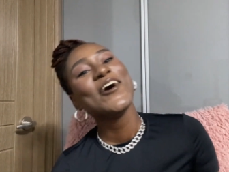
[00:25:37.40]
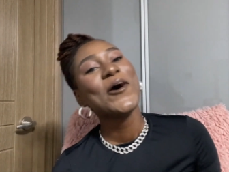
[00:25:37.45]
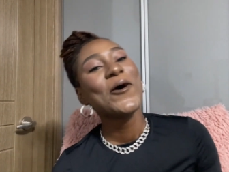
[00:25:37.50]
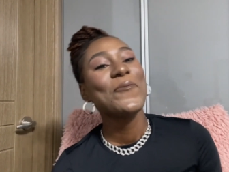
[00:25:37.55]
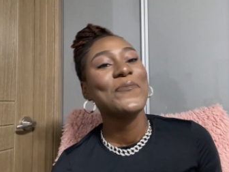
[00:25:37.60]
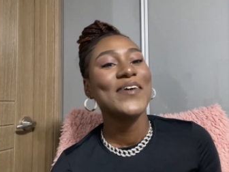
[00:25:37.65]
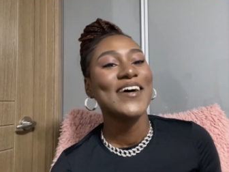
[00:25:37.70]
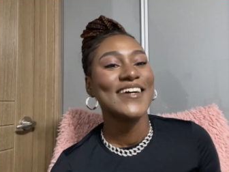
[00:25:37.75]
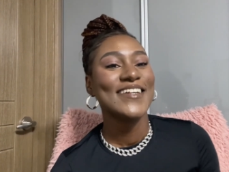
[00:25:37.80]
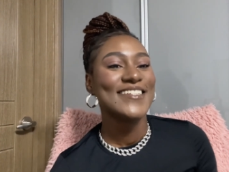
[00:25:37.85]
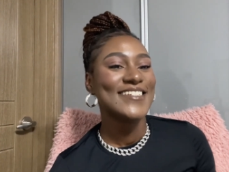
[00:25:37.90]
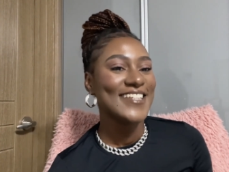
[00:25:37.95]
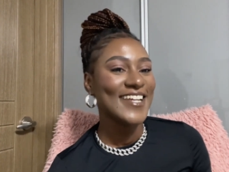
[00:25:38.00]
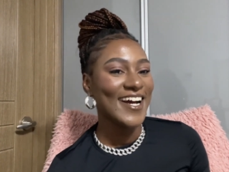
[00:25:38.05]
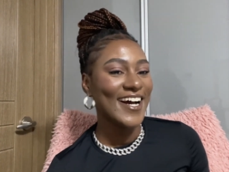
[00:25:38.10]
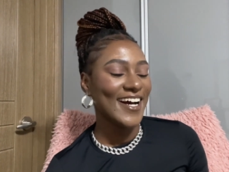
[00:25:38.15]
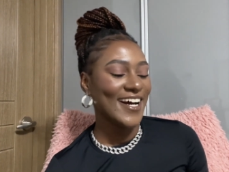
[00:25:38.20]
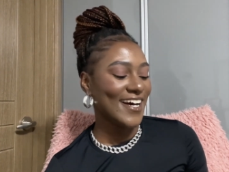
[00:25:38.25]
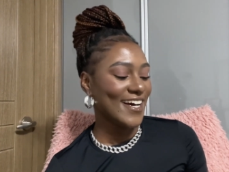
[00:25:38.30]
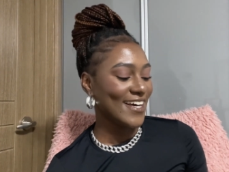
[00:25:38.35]
but
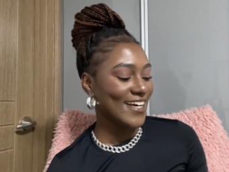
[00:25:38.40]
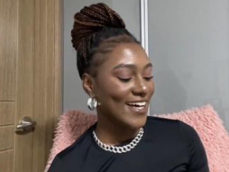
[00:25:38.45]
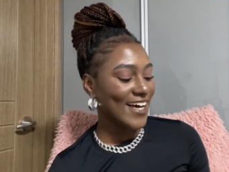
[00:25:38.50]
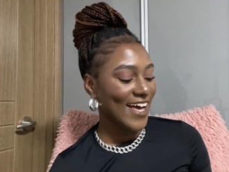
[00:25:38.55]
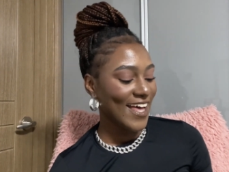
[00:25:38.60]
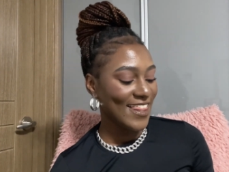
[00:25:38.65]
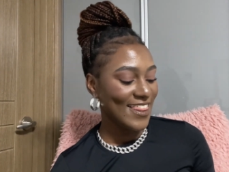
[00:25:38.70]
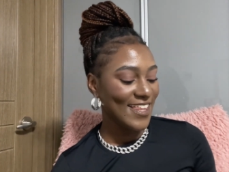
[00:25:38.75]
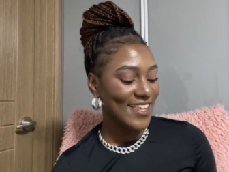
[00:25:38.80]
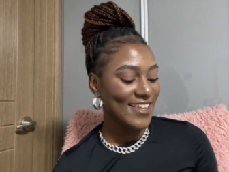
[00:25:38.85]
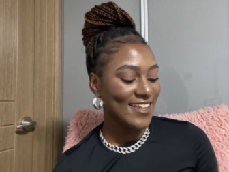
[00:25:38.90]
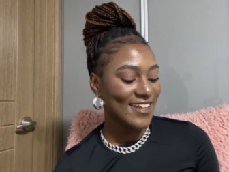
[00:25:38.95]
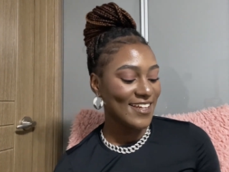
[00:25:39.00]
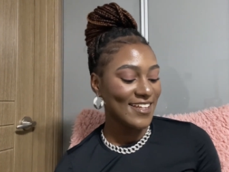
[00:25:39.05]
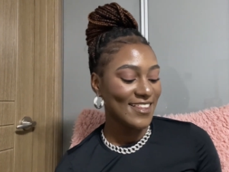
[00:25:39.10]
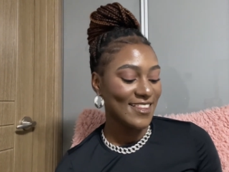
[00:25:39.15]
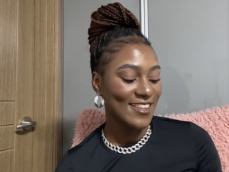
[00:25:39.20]
yeah, I think